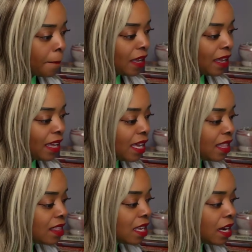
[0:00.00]

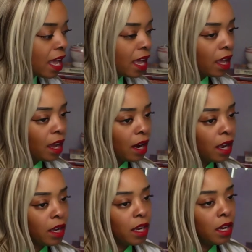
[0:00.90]
In the night, I
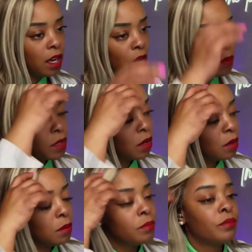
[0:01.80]
hear a doe.
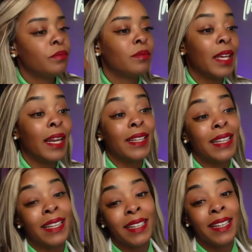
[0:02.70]
That ain't
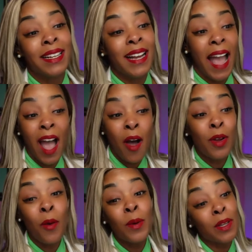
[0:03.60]
it. I don't know
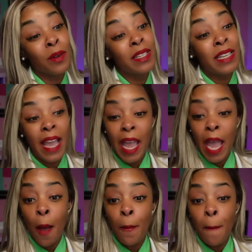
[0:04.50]
what's on the Yay
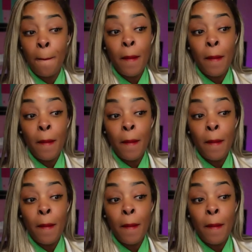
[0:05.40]
album.